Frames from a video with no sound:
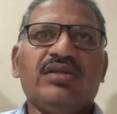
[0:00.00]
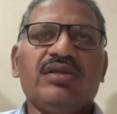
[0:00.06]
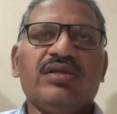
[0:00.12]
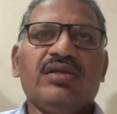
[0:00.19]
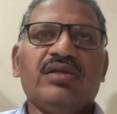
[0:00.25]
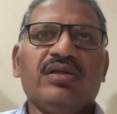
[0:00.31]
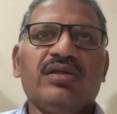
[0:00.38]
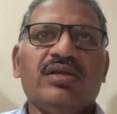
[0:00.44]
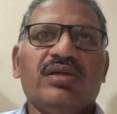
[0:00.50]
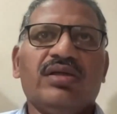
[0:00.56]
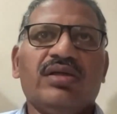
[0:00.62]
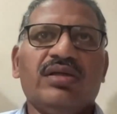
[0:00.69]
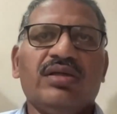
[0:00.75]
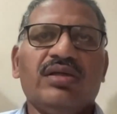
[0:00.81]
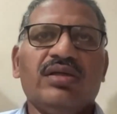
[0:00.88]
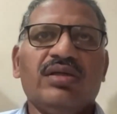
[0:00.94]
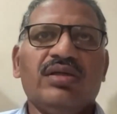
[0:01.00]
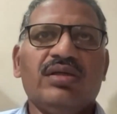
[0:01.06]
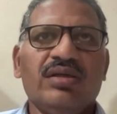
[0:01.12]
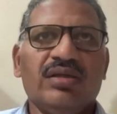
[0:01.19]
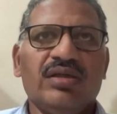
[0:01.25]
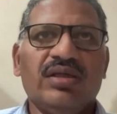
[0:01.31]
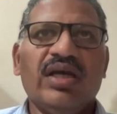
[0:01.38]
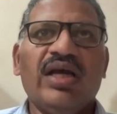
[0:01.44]
uh,
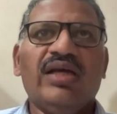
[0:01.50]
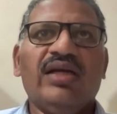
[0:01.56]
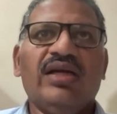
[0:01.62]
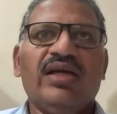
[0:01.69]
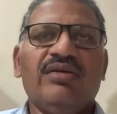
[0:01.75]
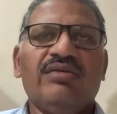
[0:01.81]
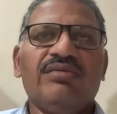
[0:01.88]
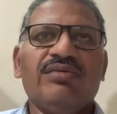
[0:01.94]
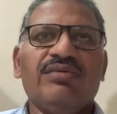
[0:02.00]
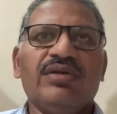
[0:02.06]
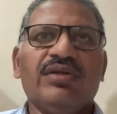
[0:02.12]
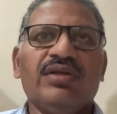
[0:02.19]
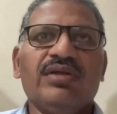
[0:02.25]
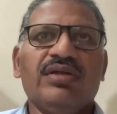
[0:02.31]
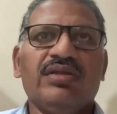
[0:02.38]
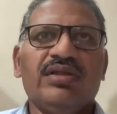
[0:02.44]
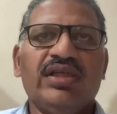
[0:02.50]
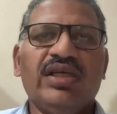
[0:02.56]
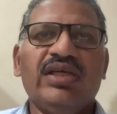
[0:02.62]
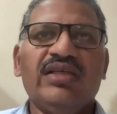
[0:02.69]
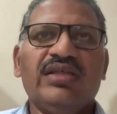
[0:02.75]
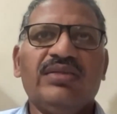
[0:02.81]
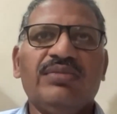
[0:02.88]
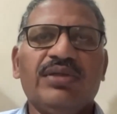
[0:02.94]
uh can have uh,
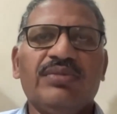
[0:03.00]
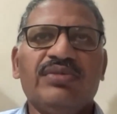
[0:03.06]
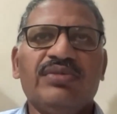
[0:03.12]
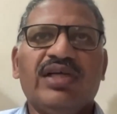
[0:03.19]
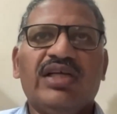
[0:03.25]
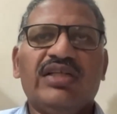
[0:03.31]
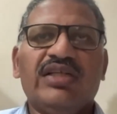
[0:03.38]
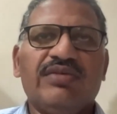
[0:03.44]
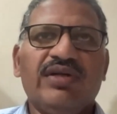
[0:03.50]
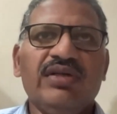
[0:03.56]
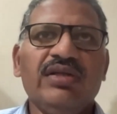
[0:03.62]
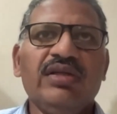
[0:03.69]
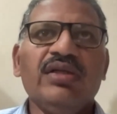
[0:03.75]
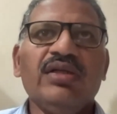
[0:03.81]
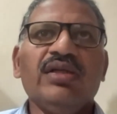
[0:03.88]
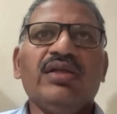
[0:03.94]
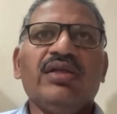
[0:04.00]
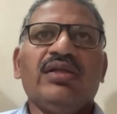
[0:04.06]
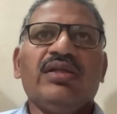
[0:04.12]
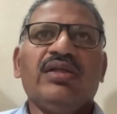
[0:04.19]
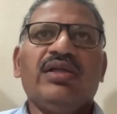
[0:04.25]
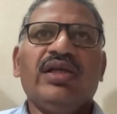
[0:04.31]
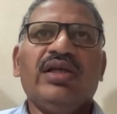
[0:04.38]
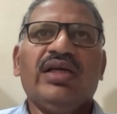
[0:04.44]
GI symptoms as well.
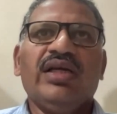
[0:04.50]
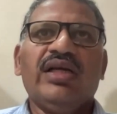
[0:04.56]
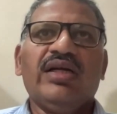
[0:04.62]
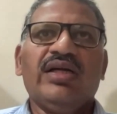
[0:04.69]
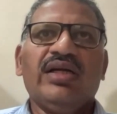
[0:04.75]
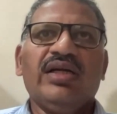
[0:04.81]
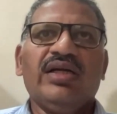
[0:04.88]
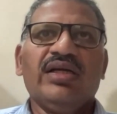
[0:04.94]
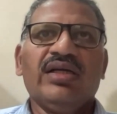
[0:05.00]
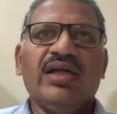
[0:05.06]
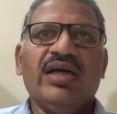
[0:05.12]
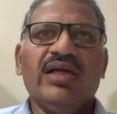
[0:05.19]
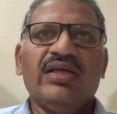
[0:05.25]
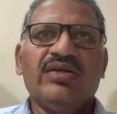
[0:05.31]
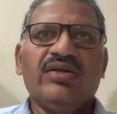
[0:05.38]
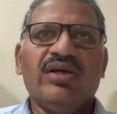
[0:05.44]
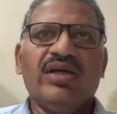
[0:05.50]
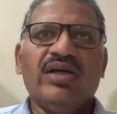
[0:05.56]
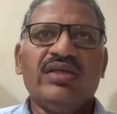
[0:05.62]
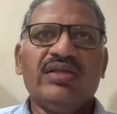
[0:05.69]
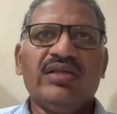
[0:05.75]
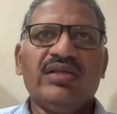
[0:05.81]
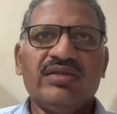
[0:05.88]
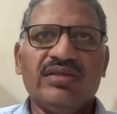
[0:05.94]
They can take it as long
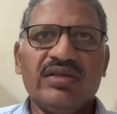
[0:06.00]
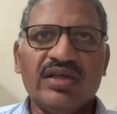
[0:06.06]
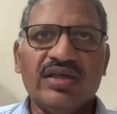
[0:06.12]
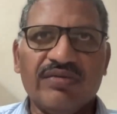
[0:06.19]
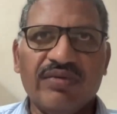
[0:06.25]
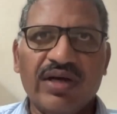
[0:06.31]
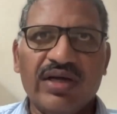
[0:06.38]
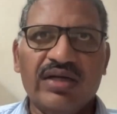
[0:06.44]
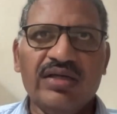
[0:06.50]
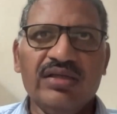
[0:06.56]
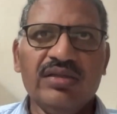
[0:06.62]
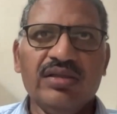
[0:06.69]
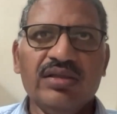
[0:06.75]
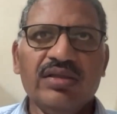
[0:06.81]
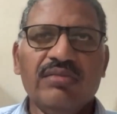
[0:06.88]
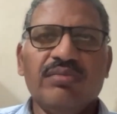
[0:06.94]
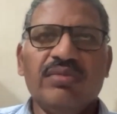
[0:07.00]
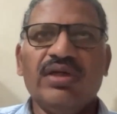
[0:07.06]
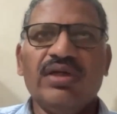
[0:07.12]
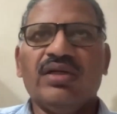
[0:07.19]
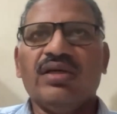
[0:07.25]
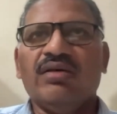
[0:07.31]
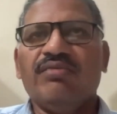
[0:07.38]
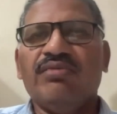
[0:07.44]
as it is required.
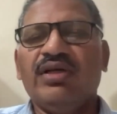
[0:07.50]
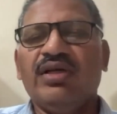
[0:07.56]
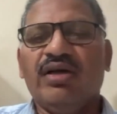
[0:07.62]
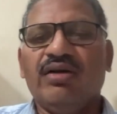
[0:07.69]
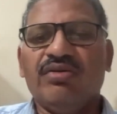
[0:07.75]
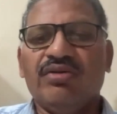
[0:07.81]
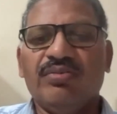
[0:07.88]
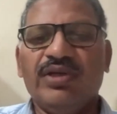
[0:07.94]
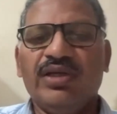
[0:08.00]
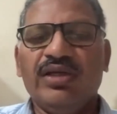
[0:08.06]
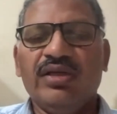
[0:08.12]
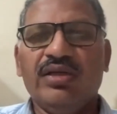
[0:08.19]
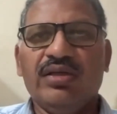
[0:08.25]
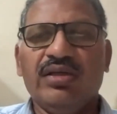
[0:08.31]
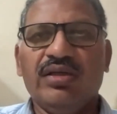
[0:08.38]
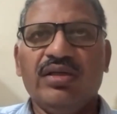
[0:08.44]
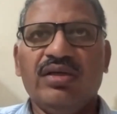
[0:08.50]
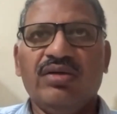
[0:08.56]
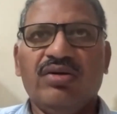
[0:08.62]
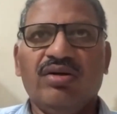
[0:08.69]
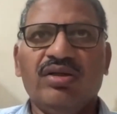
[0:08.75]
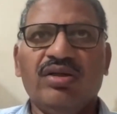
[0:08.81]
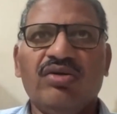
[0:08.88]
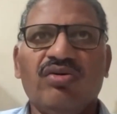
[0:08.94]
But uh, we have to be uh,
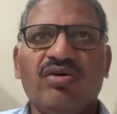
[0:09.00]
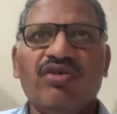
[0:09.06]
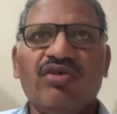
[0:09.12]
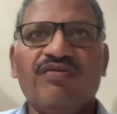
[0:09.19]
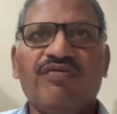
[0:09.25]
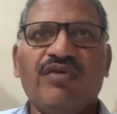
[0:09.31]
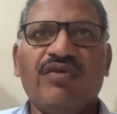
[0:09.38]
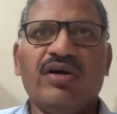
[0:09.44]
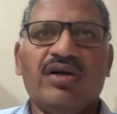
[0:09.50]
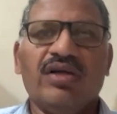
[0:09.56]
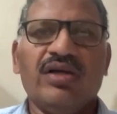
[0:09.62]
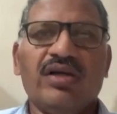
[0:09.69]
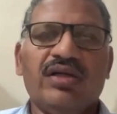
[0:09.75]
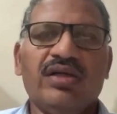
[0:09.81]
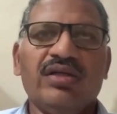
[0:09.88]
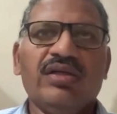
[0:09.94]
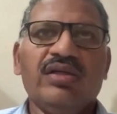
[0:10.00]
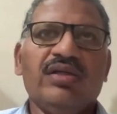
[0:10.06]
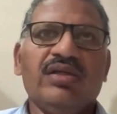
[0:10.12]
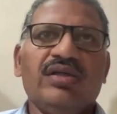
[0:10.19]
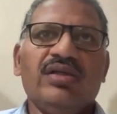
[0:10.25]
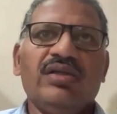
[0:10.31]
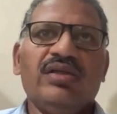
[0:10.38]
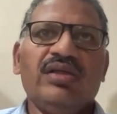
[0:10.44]
on the lookout for uh,
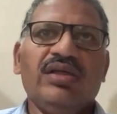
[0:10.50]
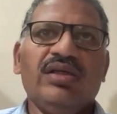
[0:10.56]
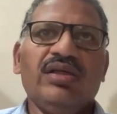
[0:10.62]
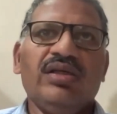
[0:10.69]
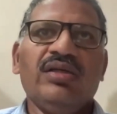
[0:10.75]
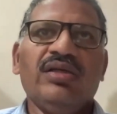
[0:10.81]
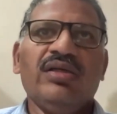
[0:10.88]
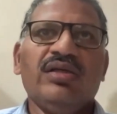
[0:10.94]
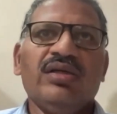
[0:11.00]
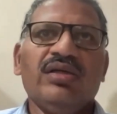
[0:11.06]
the